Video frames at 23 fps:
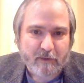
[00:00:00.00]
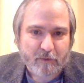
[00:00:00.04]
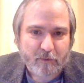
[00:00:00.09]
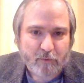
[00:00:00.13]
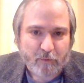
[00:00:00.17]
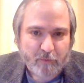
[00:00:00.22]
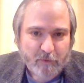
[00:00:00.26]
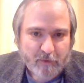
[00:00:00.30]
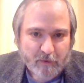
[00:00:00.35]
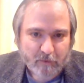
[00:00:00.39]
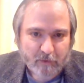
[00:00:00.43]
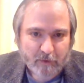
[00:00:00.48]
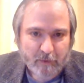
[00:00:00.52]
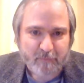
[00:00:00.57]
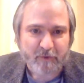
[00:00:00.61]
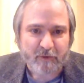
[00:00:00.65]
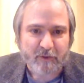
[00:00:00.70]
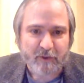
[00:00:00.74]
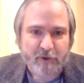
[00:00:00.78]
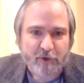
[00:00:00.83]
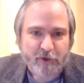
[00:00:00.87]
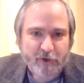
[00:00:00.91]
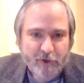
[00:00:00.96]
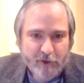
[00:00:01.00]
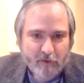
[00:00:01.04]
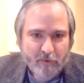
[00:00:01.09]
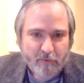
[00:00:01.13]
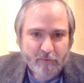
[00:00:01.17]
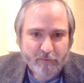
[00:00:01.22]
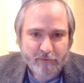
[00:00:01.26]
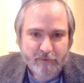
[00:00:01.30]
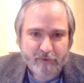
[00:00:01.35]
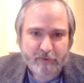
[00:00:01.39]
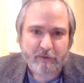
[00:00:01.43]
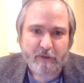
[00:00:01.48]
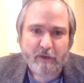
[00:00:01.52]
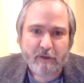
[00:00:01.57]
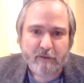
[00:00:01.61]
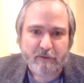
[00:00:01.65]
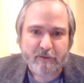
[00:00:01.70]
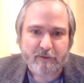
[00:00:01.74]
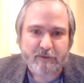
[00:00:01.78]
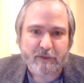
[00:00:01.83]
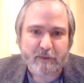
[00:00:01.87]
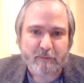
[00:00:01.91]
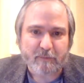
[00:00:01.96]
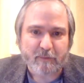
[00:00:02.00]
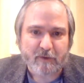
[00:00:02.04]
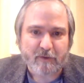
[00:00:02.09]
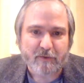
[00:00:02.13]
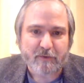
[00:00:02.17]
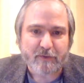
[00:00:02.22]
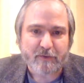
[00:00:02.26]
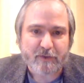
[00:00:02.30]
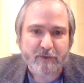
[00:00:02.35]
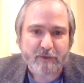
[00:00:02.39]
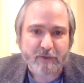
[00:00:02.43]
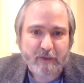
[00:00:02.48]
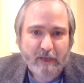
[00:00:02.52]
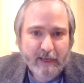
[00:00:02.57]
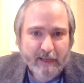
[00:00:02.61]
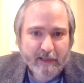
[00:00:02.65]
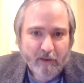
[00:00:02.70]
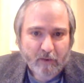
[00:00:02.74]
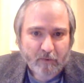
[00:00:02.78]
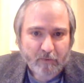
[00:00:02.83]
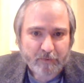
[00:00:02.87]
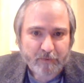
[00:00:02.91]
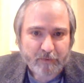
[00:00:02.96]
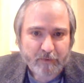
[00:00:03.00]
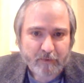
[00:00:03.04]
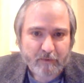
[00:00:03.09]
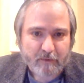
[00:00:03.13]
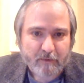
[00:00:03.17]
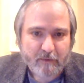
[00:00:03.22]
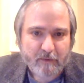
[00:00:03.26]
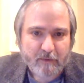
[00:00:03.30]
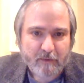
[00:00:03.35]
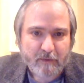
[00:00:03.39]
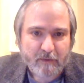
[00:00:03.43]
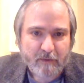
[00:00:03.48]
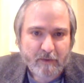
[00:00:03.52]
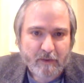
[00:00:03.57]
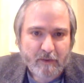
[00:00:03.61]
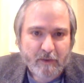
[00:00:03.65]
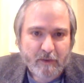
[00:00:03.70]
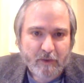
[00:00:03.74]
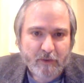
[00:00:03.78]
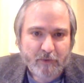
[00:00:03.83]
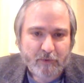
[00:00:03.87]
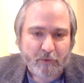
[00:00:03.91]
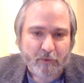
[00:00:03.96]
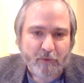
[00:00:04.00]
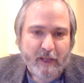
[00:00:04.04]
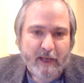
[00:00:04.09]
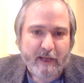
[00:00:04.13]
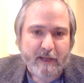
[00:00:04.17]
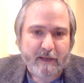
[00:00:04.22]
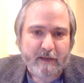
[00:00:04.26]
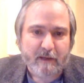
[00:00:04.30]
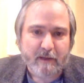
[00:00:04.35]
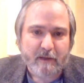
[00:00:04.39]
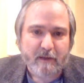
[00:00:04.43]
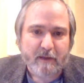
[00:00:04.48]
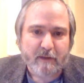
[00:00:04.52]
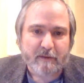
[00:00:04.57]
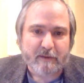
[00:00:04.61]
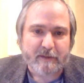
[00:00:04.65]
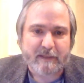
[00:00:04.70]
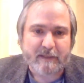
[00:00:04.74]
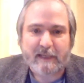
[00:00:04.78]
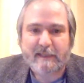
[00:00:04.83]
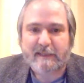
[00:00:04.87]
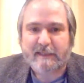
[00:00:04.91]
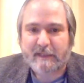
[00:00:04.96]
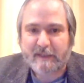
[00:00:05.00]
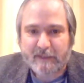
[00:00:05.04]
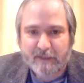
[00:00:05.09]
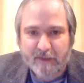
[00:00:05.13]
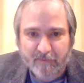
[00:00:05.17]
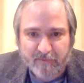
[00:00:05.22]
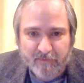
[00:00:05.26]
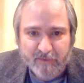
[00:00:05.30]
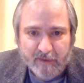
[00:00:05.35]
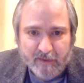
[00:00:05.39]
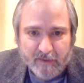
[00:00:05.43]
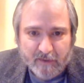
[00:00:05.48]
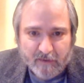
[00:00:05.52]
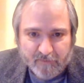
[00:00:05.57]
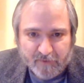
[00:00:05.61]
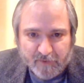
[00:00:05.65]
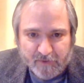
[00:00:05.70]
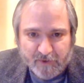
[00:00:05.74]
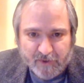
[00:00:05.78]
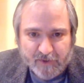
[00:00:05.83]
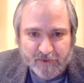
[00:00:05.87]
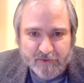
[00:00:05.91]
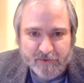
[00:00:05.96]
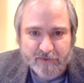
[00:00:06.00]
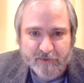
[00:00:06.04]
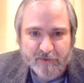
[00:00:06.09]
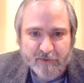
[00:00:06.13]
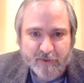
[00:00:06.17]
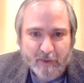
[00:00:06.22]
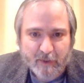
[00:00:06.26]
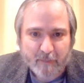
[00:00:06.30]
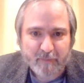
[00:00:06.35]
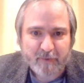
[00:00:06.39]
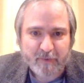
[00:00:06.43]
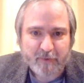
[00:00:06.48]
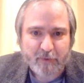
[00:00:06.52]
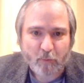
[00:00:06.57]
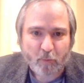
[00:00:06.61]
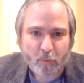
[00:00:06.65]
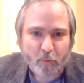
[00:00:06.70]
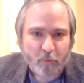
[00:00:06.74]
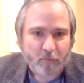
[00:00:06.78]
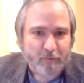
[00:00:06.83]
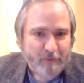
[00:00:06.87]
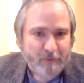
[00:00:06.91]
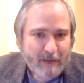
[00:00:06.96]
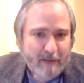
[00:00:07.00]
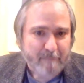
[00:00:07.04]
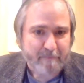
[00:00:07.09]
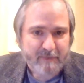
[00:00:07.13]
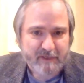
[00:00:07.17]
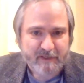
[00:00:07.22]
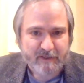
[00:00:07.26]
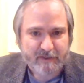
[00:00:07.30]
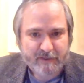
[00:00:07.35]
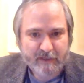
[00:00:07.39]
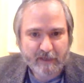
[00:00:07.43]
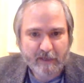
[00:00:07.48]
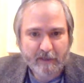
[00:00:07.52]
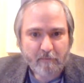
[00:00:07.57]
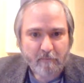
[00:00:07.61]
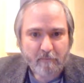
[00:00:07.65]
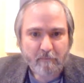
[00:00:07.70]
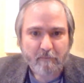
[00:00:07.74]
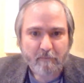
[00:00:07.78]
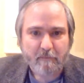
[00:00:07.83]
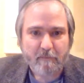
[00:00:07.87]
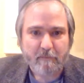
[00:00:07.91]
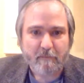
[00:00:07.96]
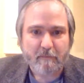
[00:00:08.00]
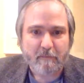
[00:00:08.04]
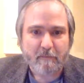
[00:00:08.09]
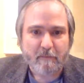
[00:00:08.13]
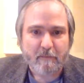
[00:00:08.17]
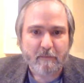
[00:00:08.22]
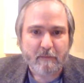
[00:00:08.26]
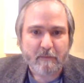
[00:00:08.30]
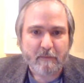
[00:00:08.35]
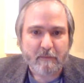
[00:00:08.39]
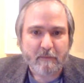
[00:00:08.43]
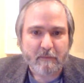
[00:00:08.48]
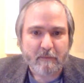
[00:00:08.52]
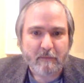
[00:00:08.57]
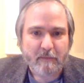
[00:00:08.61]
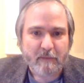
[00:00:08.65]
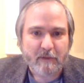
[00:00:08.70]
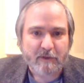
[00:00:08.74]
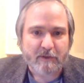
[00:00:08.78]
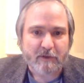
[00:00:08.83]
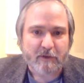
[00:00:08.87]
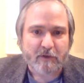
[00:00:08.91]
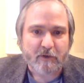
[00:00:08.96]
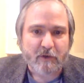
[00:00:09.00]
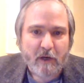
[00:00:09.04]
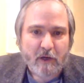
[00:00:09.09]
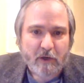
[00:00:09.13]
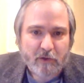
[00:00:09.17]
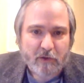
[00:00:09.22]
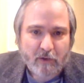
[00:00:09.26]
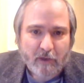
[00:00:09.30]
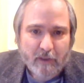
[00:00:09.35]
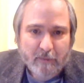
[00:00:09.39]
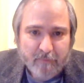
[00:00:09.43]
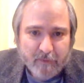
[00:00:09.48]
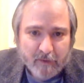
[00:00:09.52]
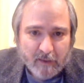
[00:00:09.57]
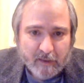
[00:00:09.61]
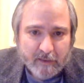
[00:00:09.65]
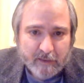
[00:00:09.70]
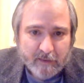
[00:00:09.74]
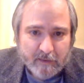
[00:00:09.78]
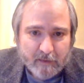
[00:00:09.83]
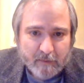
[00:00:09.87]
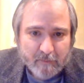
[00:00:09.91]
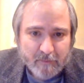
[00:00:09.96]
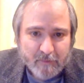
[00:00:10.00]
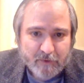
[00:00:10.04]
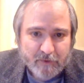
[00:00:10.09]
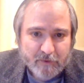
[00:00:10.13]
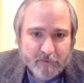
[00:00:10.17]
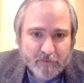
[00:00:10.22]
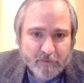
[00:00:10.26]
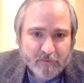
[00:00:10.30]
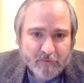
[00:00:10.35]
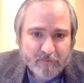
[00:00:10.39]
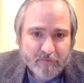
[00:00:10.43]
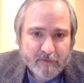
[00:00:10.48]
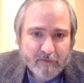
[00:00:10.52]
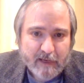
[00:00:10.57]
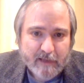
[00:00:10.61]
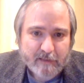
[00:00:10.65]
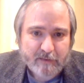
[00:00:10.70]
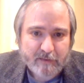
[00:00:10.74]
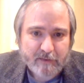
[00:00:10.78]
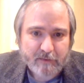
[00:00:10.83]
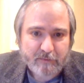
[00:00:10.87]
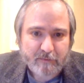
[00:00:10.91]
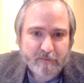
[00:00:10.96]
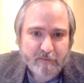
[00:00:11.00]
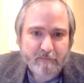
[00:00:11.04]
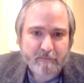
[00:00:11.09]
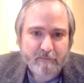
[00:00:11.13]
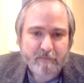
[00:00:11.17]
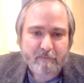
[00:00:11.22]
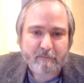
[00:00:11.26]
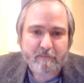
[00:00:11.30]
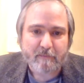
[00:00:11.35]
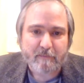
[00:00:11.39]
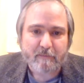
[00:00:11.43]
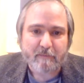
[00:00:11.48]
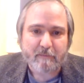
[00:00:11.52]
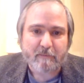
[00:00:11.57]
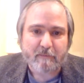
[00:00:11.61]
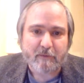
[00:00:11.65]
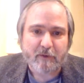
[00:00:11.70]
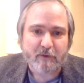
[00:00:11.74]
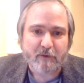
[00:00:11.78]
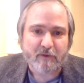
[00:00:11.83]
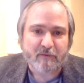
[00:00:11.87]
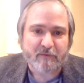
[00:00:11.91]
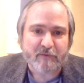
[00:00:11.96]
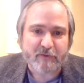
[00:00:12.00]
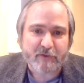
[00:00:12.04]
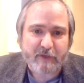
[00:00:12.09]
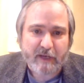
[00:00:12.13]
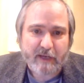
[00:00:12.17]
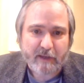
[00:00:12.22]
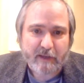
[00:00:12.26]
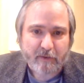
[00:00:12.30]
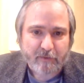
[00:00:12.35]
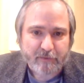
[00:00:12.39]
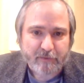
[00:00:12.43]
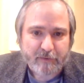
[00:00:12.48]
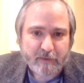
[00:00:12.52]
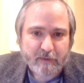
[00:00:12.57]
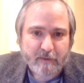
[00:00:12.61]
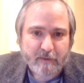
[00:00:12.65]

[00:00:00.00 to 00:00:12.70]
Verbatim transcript: You deliberately chose the similar scales so that the sensitivity of the changes in temperature will not be seen. I said, try plotting them on two different axes, two different scales.